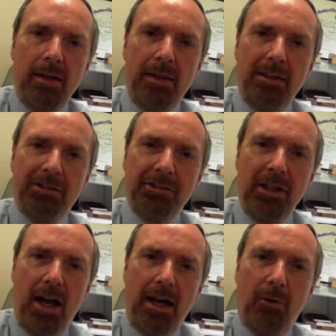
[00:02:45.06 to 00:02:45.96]
This is
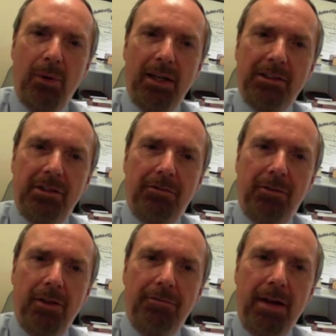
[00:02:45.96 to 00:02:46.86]
not a reason
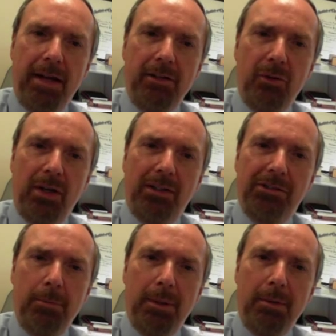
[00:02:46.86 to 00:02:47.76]
for the Fed to
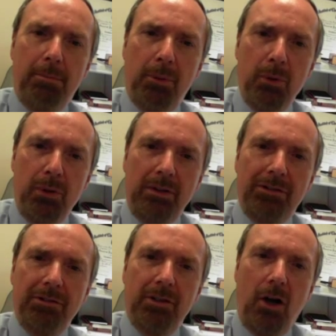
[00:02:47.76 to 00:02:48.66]
exhibit
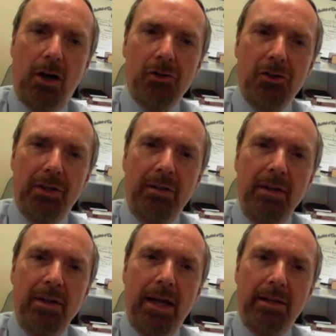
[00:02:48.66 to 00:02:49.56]
prudence, caution,
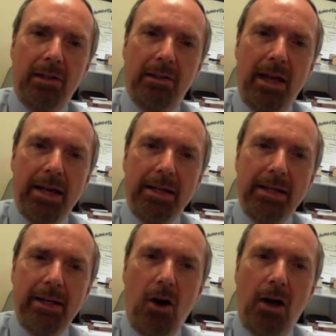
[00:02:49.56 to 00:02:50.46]
and delay.
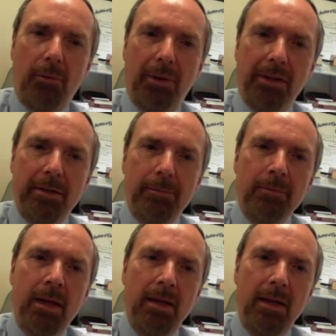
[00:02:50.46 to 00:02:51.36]
Get on with it.
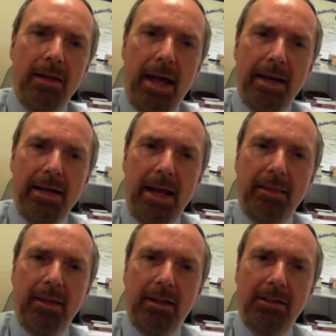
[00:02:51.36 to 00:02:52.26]

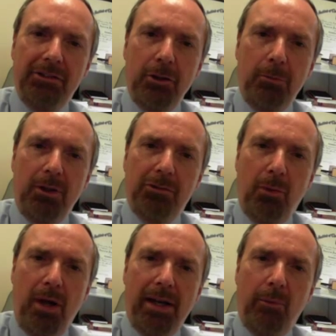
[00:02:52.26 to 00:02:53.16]
Net, the consumer is
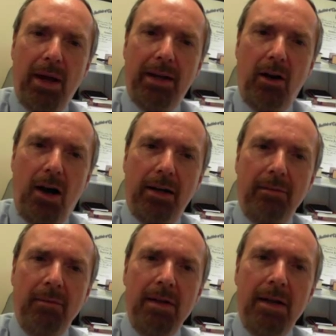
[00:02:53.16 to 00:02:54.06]
running red
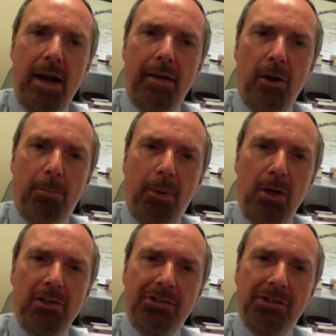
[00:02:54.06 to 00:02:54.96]
hot, and their
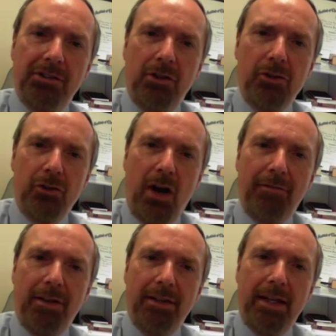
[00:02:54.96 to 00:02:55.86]
purchases are
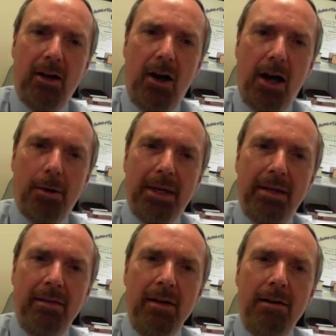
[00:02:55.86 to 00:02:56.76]
driving the
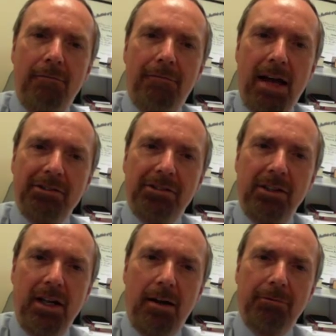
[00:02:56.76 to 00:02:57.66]
economy fast
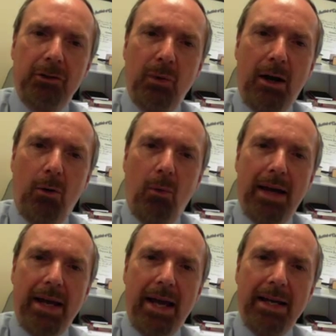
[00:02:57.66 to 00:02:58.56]
enough to
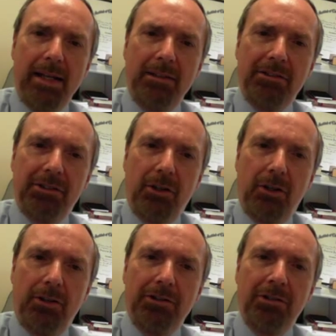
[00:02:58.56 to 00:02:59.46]
outweigh any
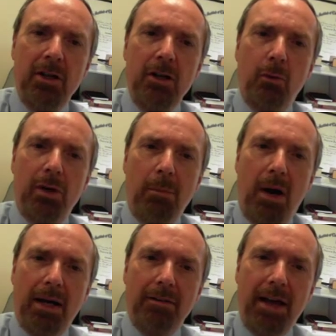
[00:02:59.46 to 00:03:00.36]
concerns we
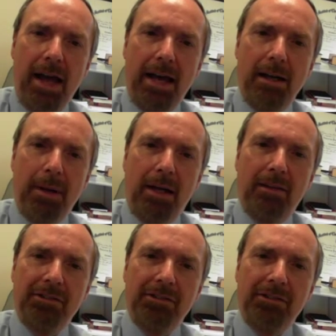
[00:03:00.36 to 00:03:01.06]
might have had about the